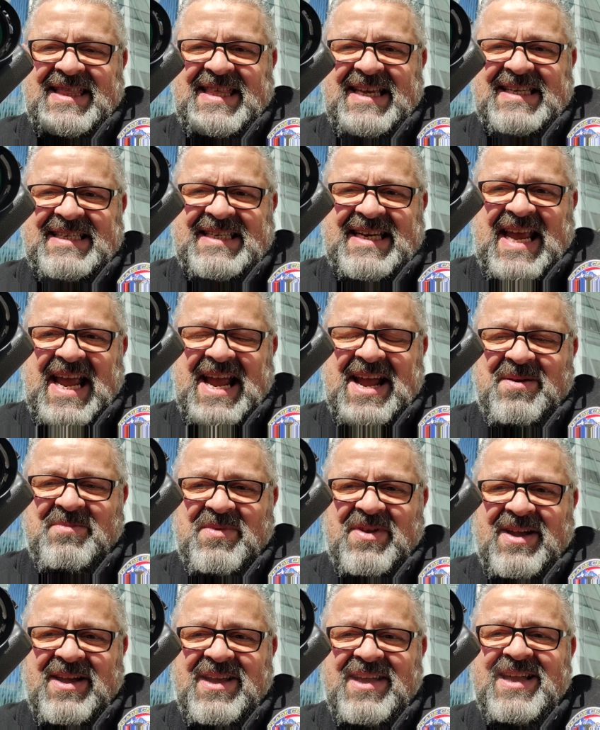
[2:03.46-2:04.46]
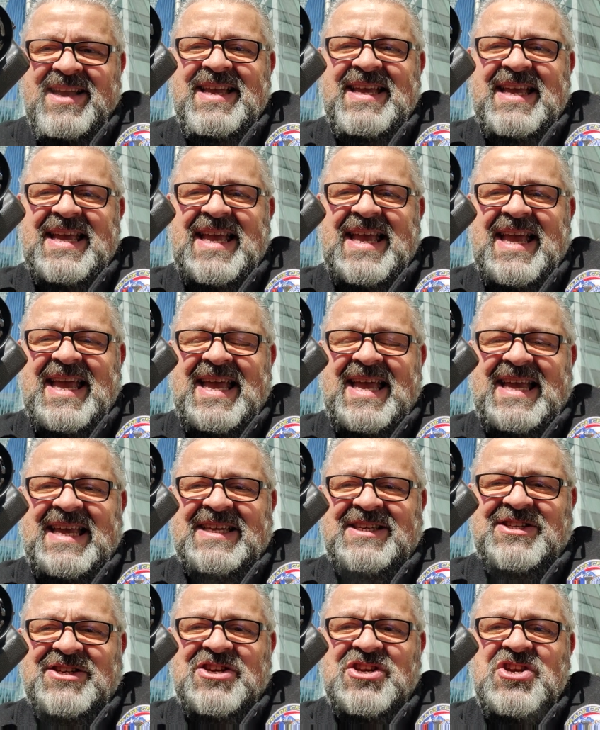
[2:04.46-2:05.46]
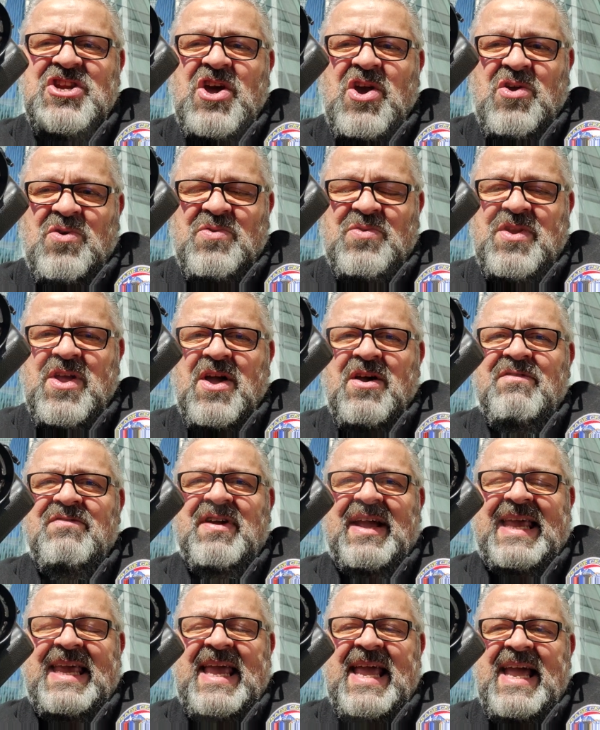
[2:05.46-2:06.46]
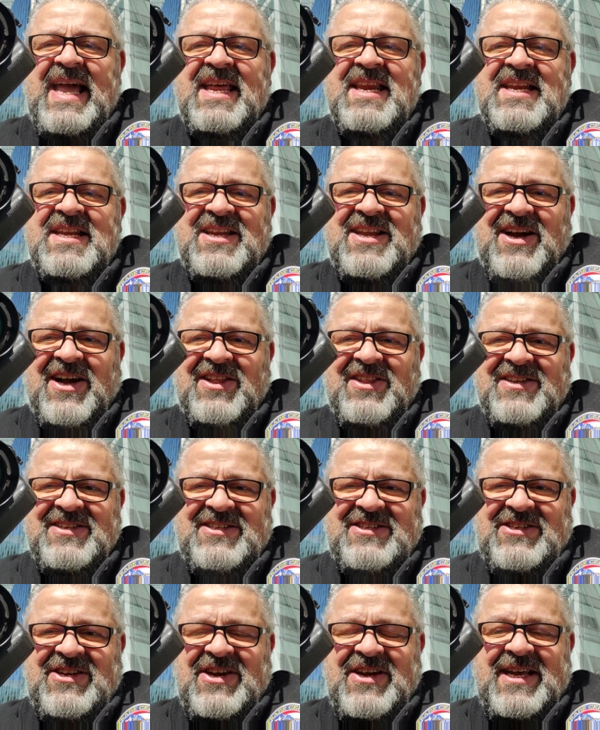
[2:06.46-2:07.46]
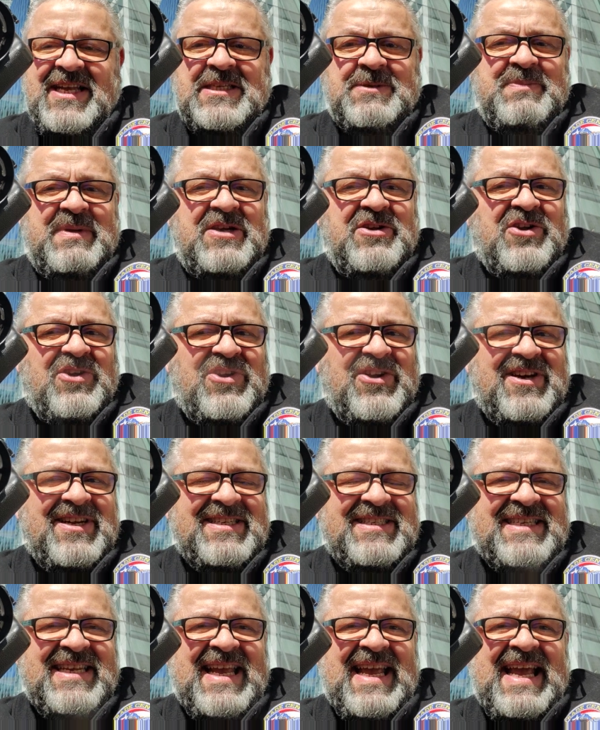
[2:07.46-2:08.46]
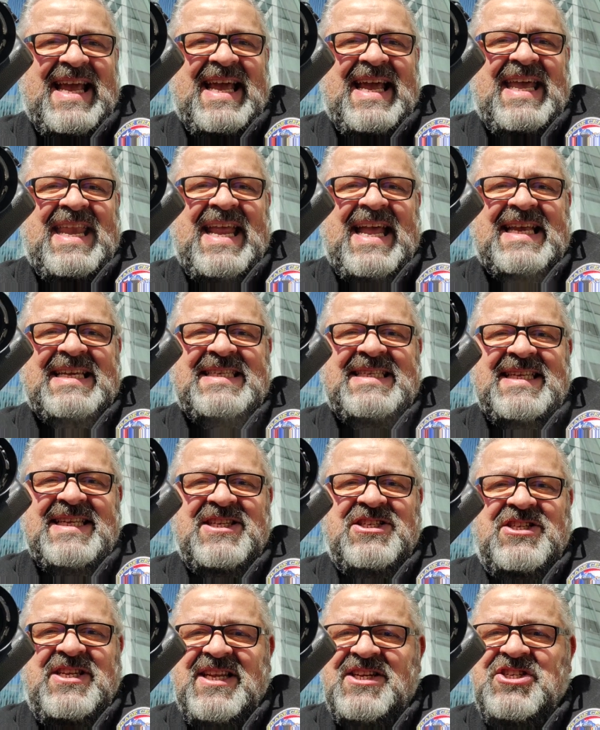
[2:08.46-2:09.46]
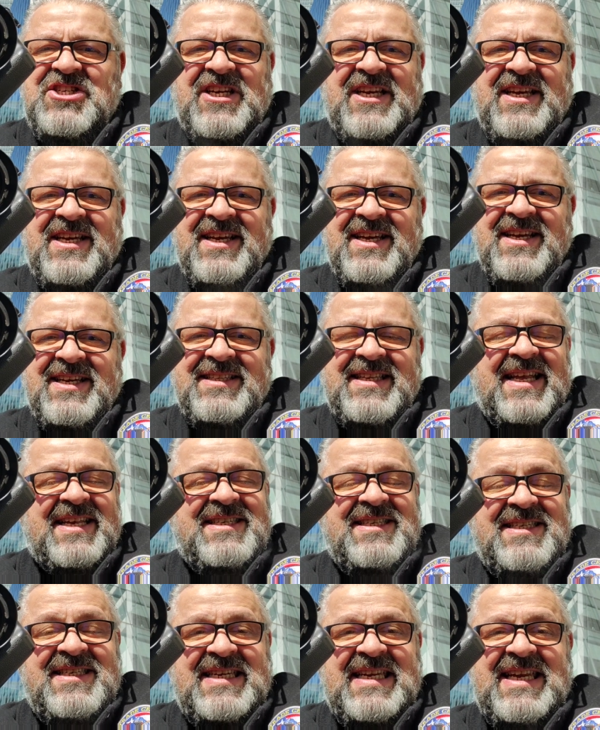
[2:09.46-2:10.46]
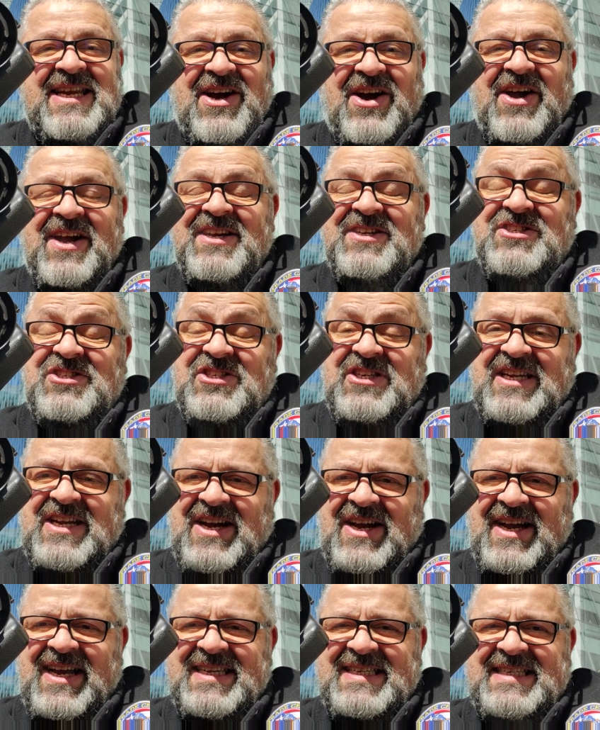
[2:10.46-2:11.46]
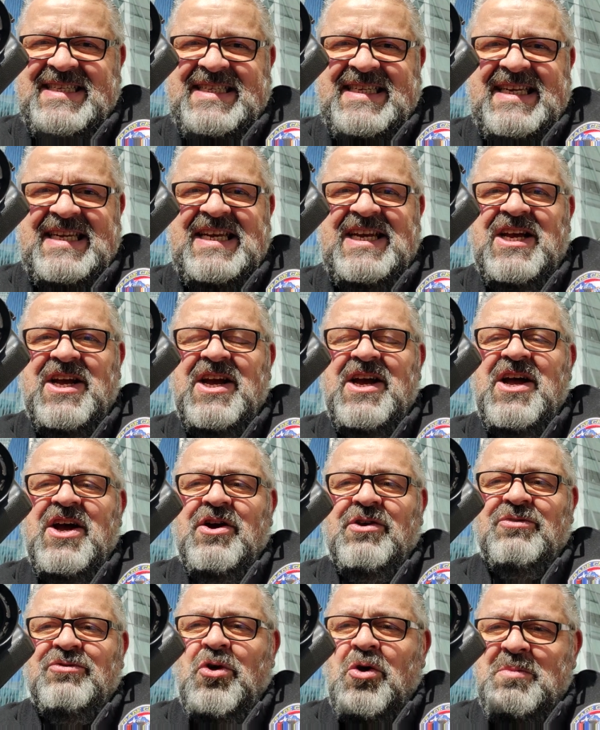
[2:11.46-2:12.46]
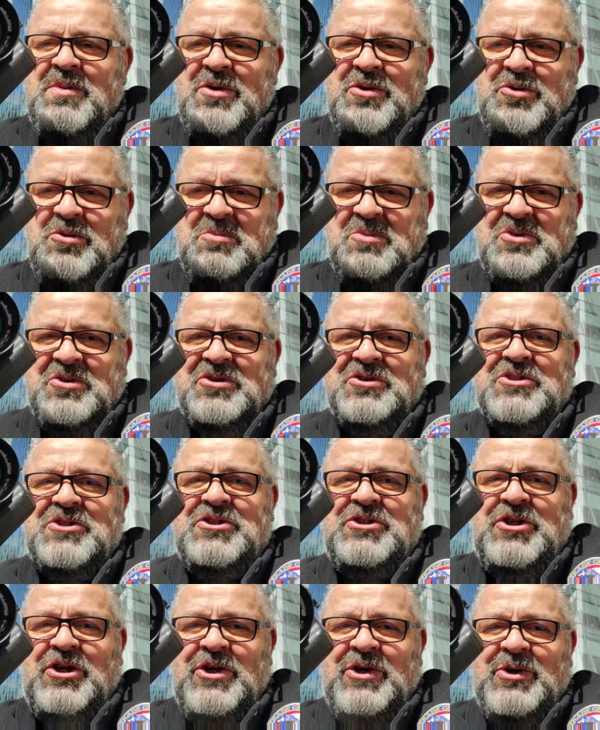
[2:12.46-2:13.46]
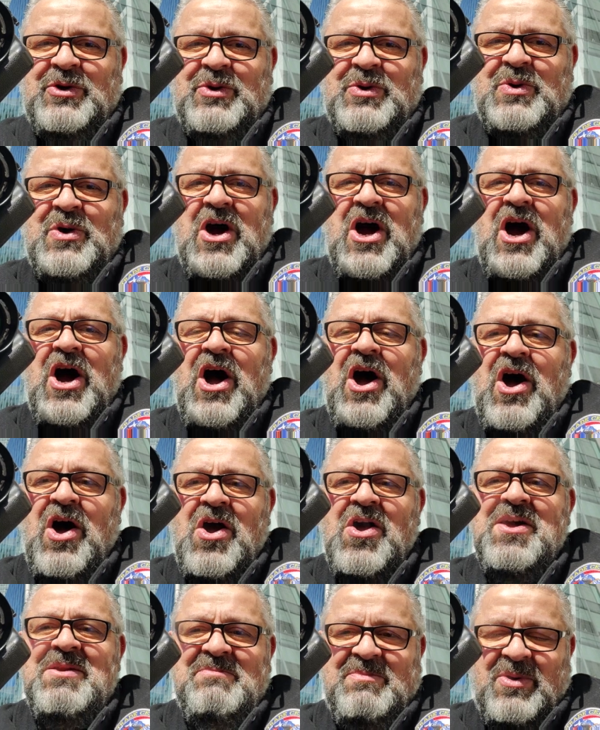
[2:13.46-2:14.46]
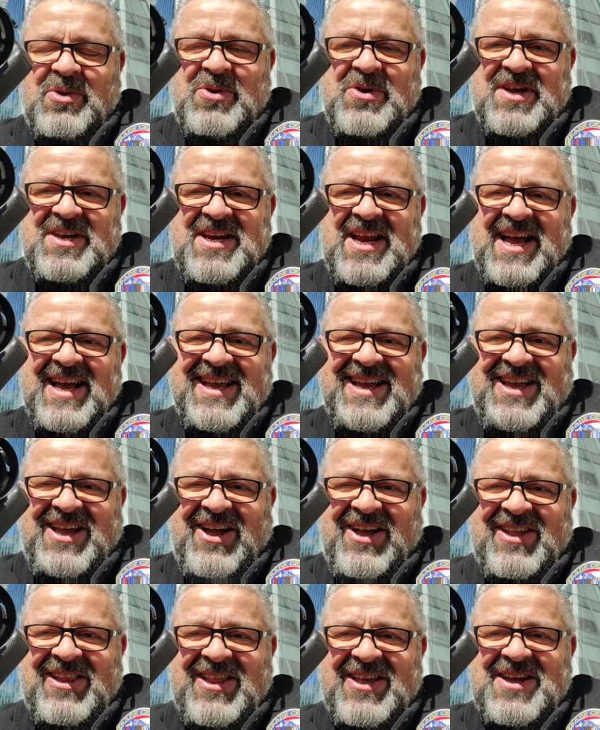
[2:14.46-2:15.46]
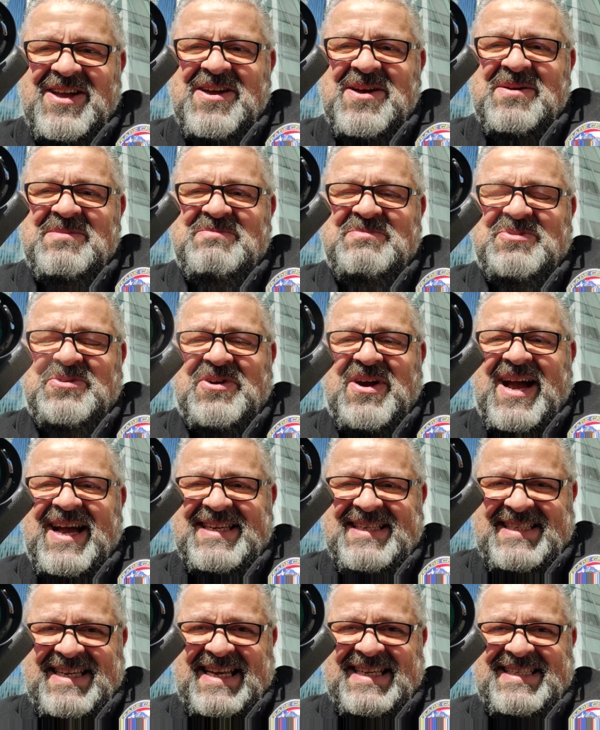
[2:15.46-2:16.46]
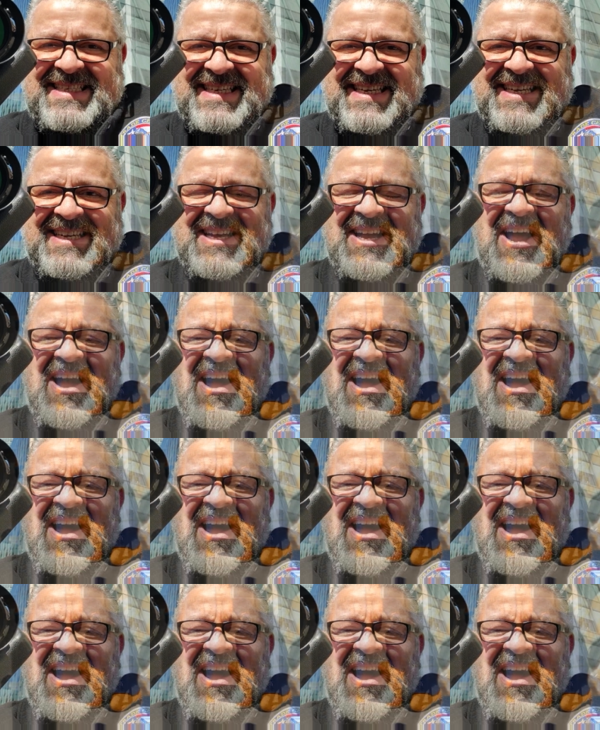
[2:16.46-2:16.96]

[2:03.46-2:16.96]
this camera is known for Canon color science because it has the digic, that's D-I-G-I-C, Roman numeral 2 onboard color processing.